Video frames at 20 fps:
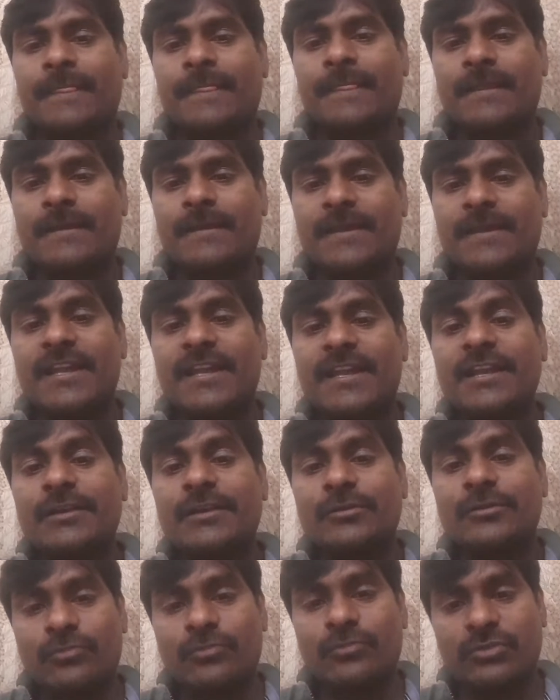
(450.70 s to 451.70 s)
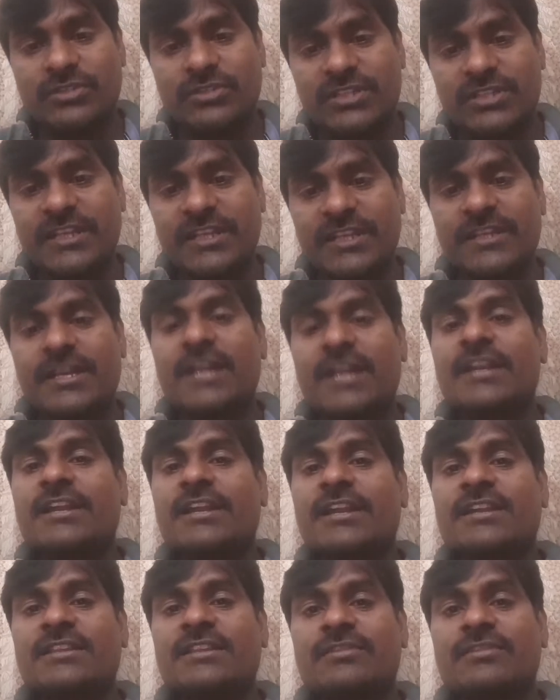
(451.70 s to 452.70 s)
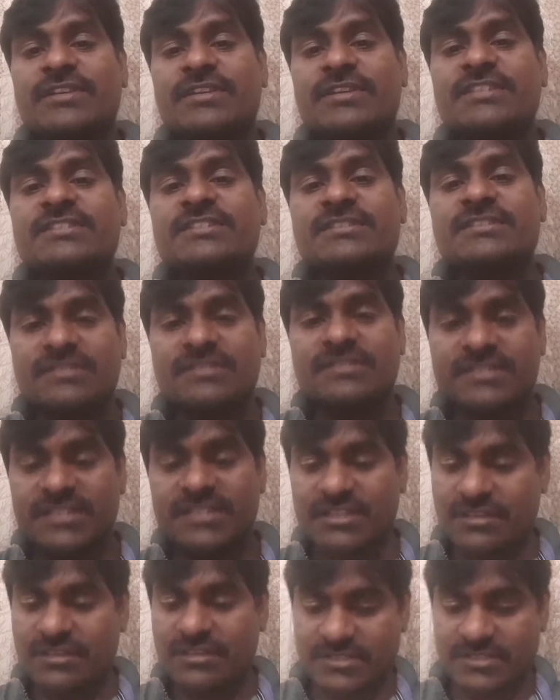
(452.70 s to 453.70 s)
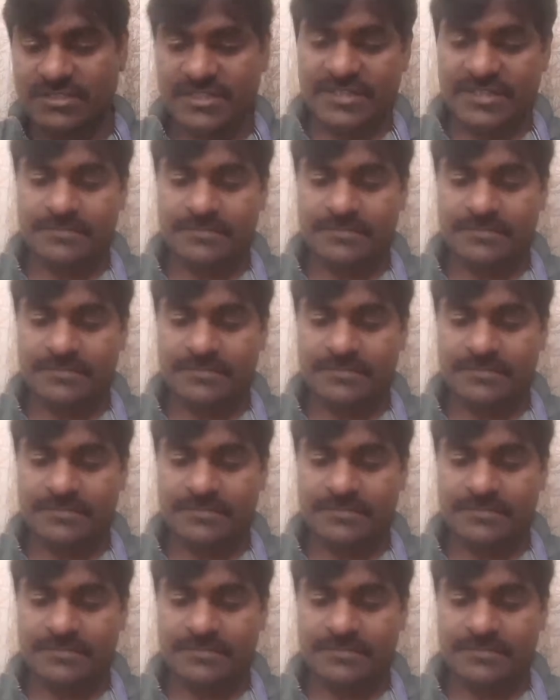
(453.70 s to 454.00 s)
Al2O3 and another one is zinc oxide.